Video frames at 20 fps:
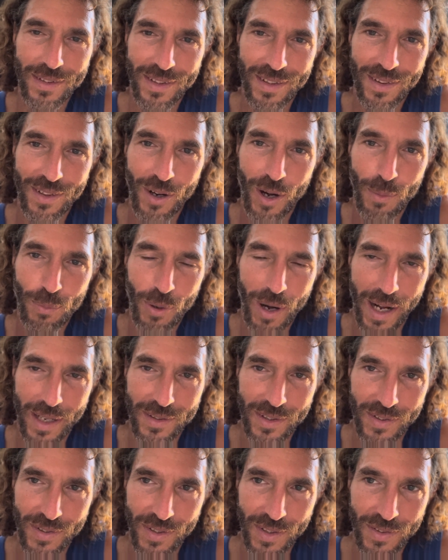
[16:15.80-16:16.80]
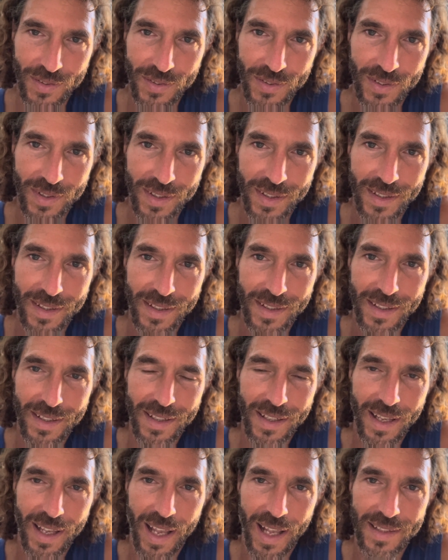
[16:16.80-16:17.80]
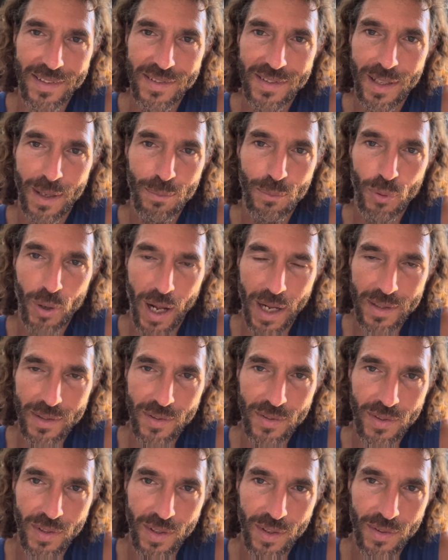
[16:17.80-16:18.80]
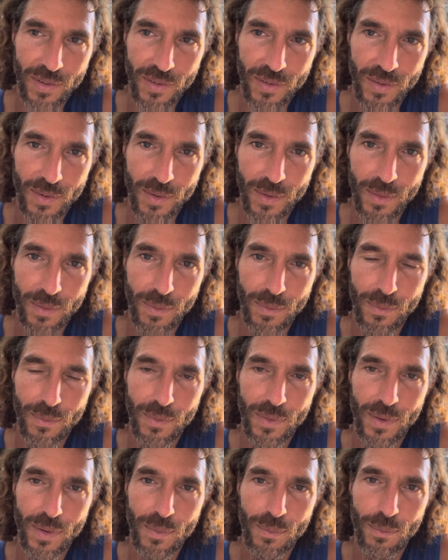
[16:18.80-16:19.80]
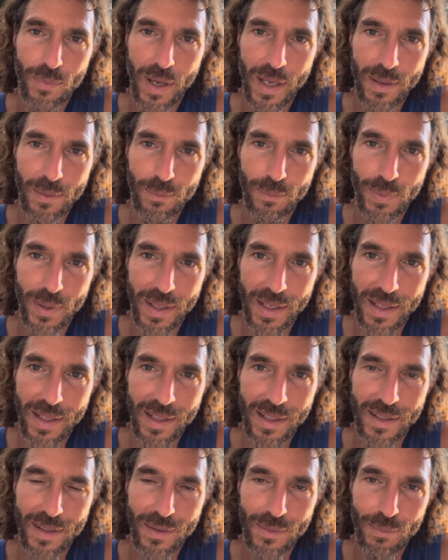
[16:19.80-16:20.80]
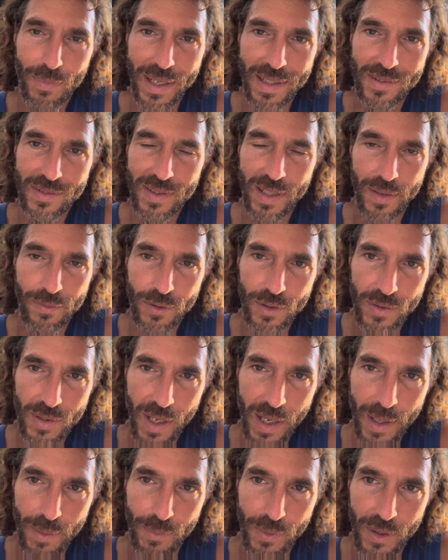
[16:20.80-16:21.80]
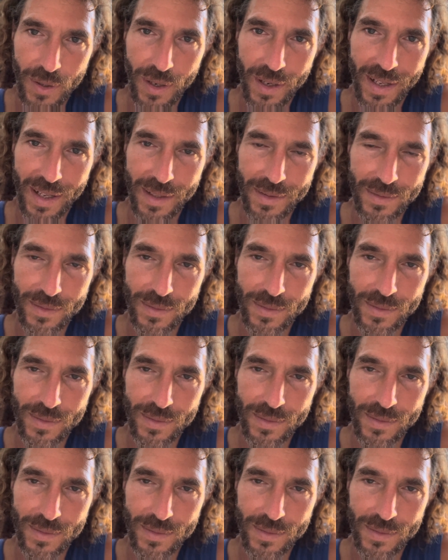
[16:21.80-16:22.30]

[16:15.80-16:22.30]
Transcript: are practices, and some practices might save you time. That's